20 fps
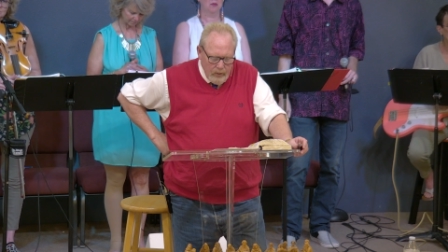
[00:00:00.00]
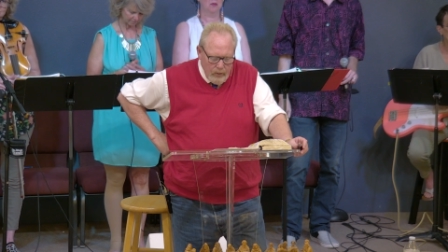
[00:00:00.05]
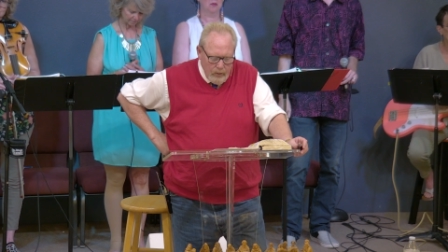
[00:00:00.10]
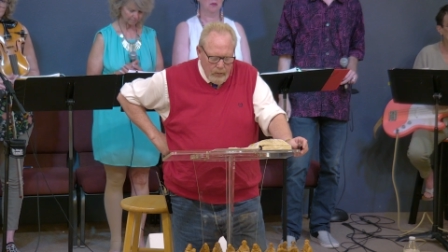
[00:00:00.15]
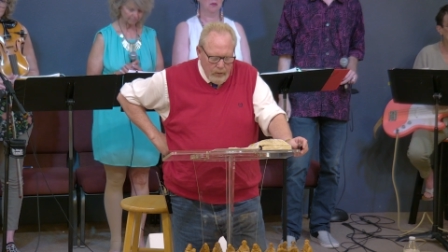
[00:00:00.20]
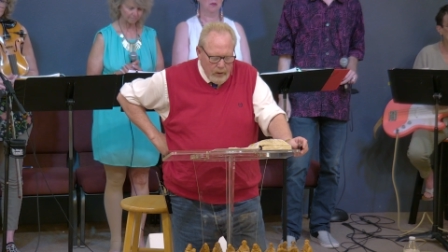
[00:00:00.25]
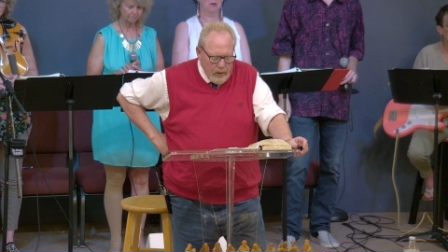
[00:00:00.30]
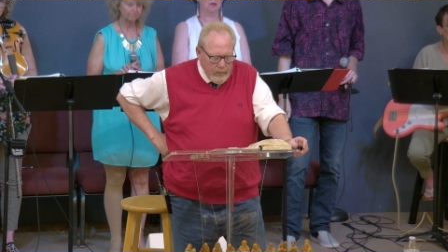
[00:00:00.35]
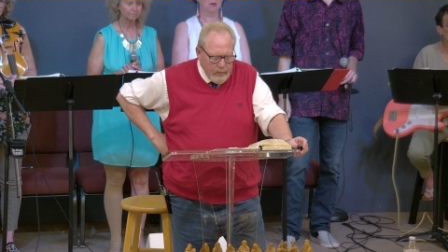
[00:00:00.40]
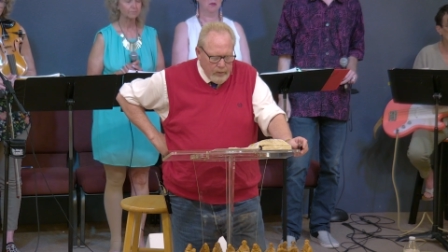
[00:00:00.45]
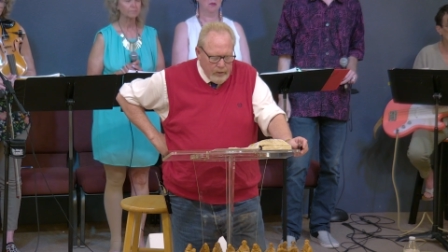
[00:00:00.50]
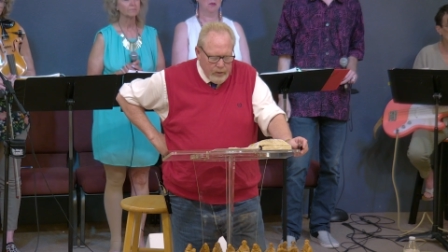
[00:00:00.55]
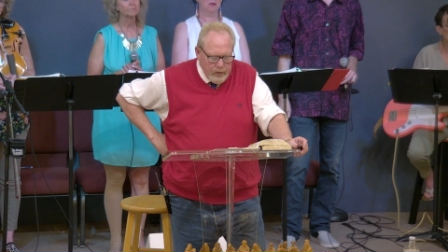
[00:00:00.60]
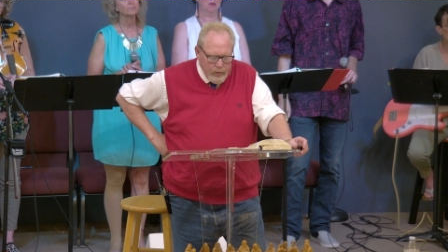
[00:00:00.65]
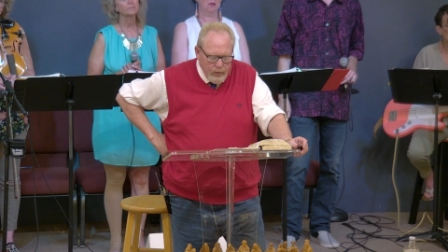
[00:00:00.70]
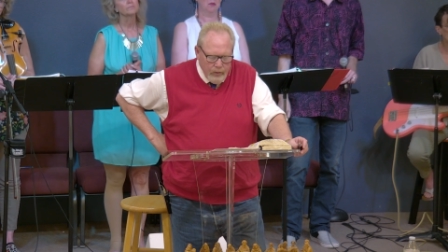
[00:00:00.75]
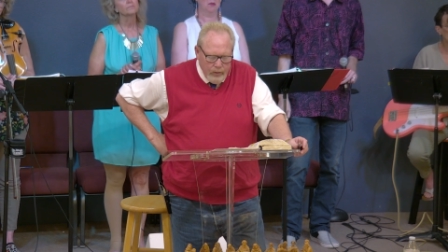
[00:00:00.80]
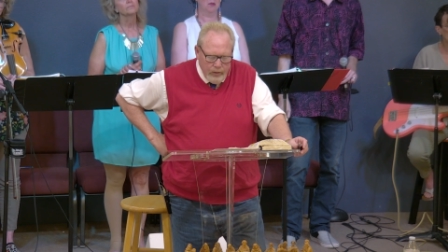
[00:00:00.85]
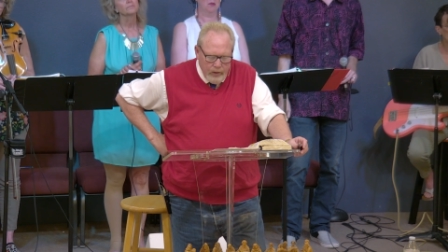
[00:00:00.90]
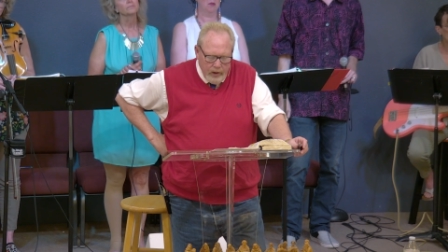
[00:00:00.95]
Lord, I'm
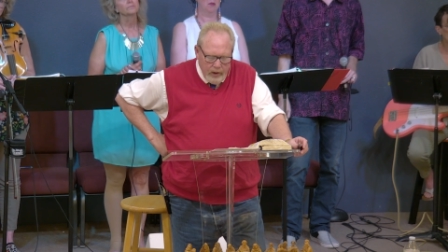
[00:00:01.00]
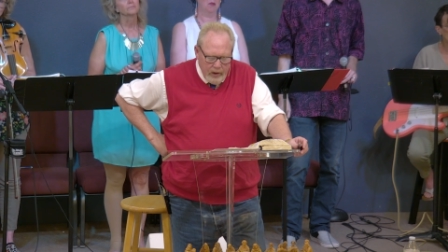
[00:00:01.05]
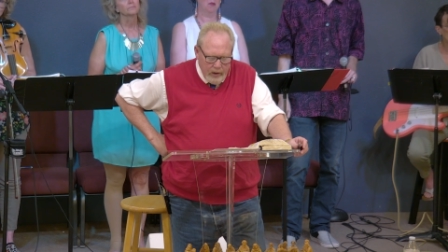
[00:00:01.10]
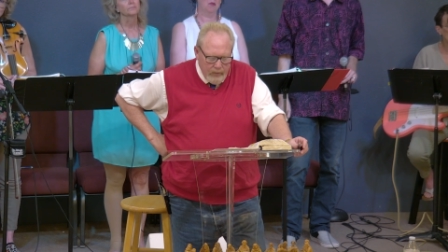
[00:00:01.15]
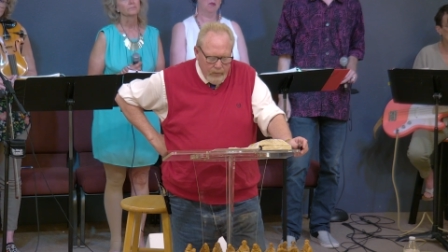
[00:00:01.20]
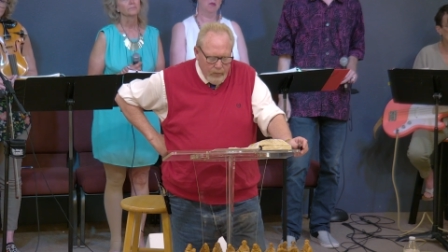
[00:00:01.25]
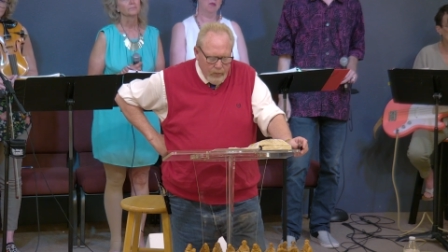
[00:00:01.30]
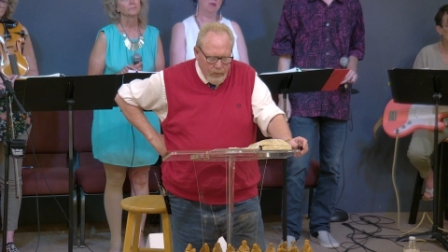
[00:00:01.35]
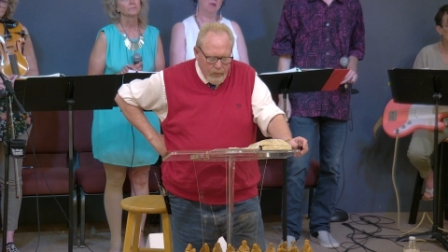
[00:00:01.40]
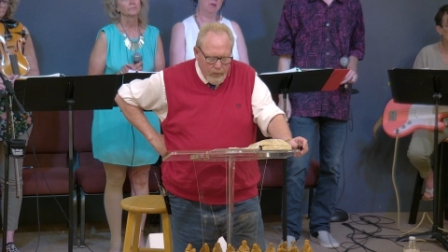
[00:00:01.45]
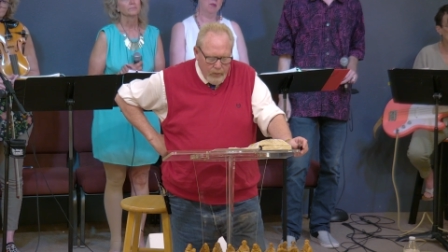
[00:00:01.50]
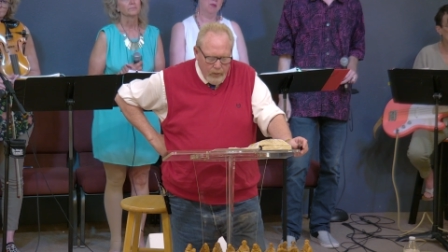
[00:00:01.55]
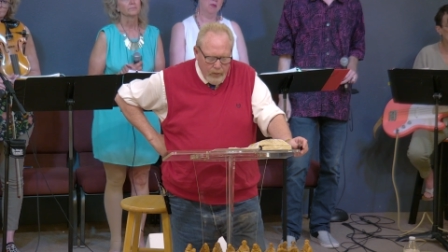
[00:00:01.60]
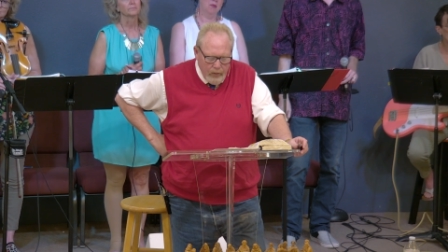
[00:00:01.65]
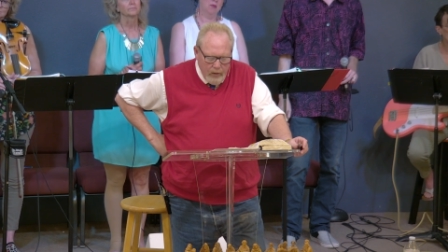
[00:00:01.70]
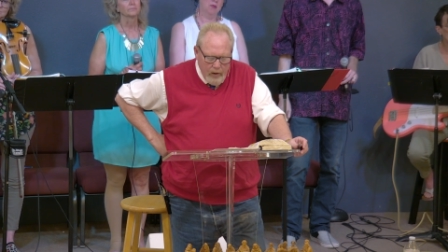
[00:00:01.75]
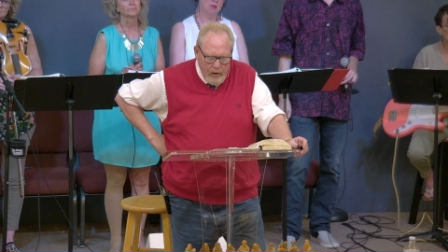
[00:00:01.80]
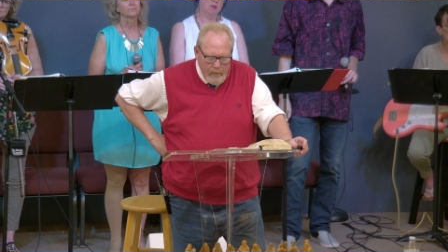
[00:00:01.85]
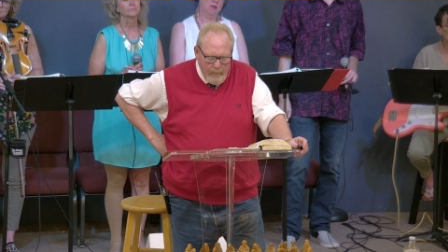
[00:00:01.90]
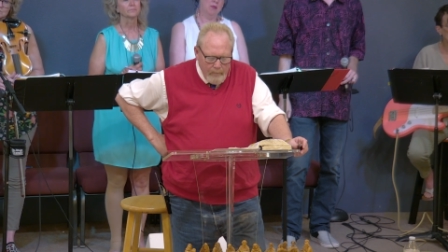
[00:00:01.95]
so thankful
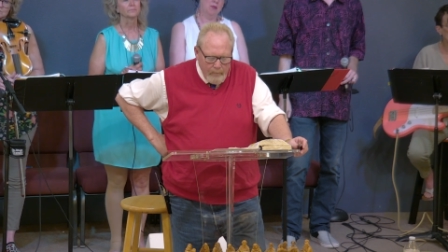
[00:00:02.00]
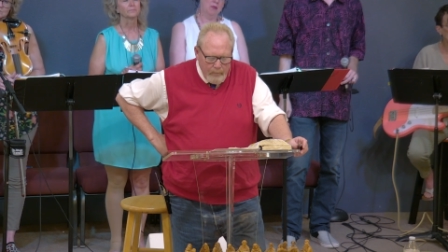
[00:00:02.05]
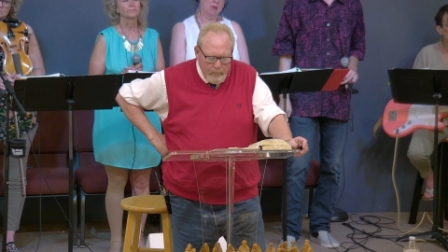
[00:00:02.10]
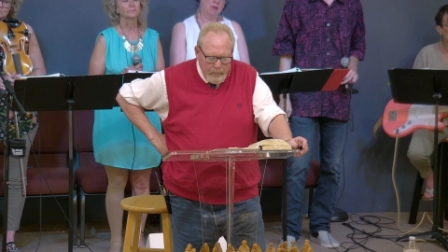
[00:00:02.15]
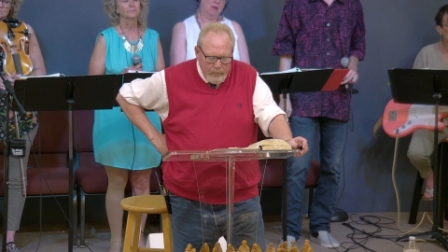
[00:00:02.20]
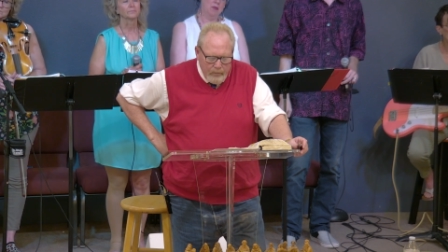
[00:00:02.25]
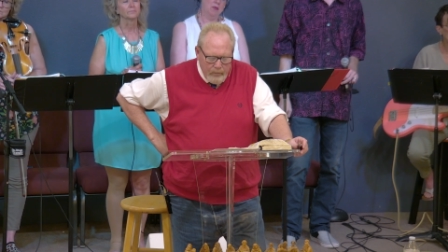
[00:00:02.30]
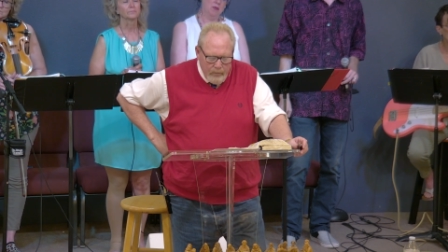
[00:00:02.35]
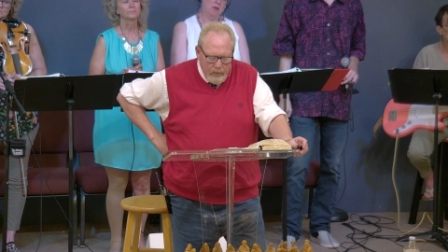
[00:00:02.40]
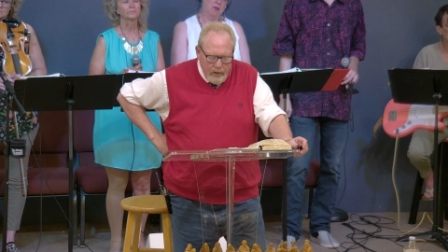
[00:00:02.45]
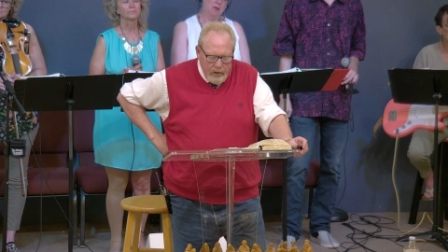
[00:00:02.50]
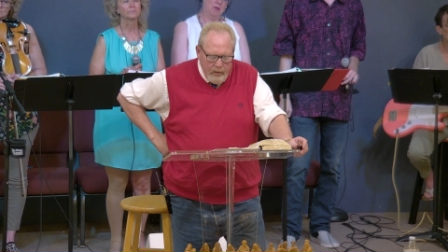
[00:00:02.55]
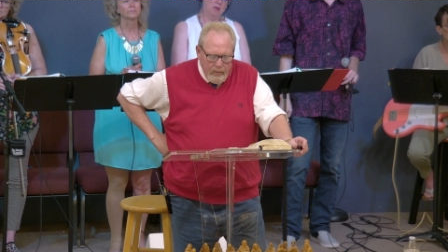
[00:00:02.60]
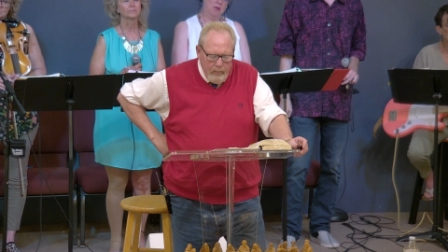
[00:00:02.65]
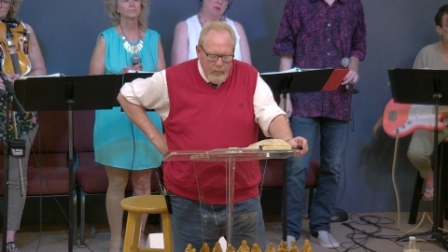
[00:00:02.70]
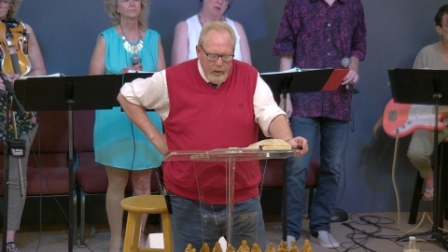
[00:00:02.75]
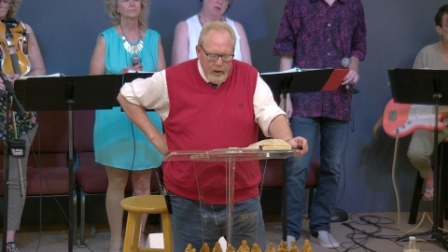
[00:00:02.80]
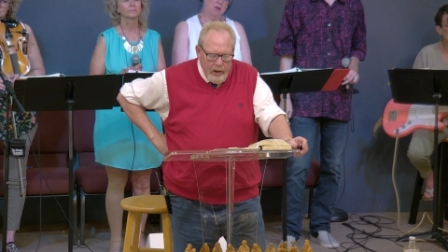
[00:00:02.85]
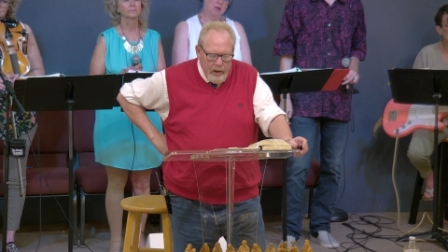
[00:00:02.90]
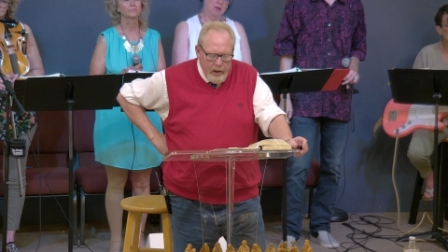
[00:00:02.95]
for
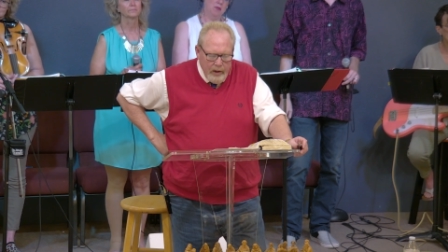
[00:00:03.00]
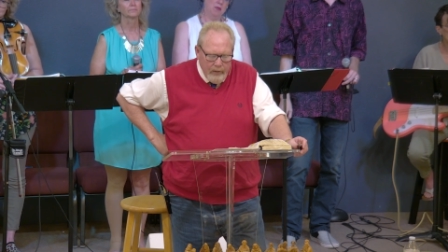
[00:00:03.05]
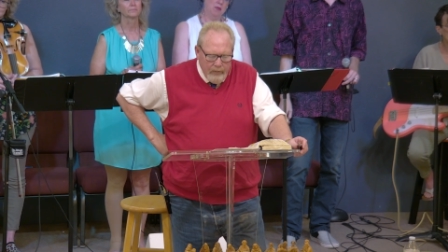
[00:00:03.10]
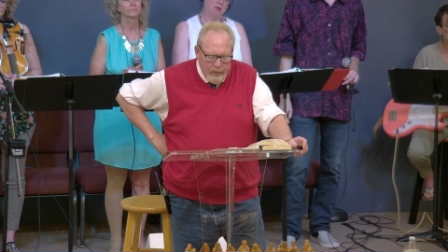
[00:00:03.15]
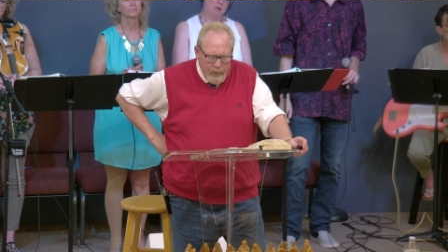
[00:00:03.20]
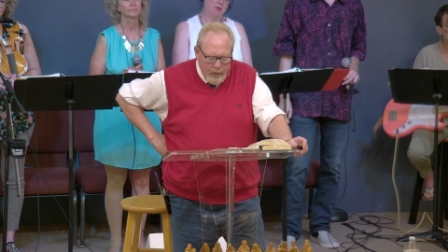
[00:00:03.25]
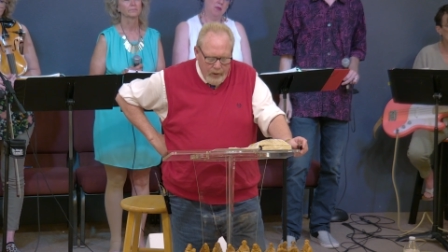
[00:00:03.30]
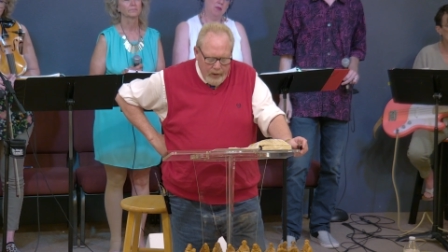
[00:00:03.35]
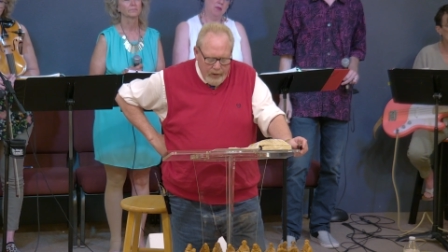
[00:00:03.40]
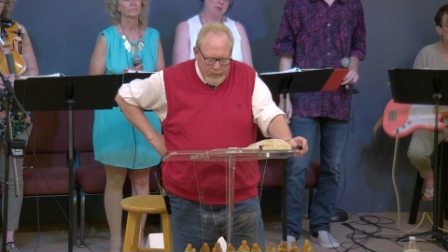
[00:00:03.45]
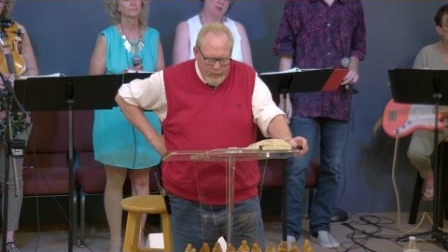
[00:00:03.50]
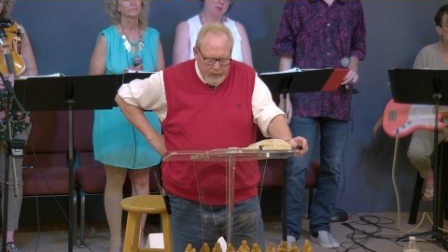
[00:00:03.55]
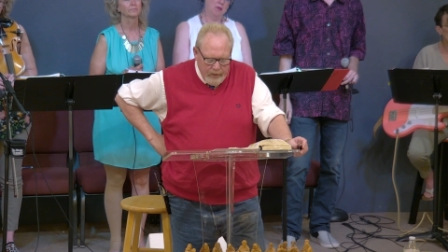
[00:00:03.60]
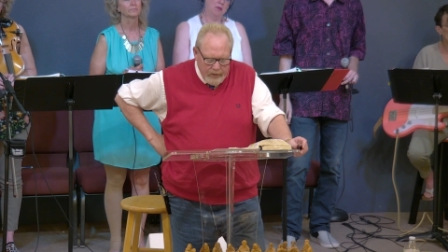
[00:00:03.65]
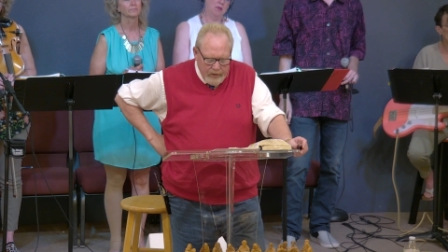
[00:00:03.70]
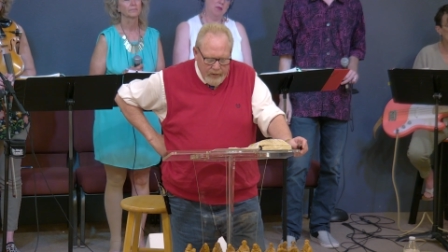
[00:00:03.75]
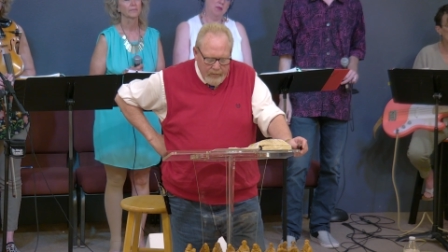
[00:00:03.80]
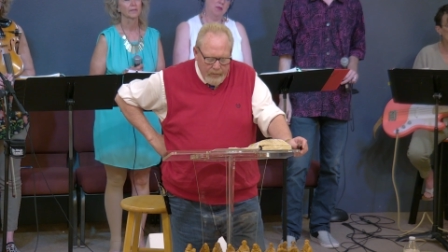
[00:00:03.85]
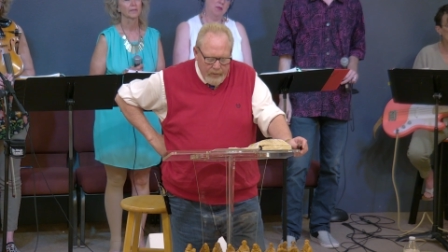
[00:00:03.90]
immediate forgiveness.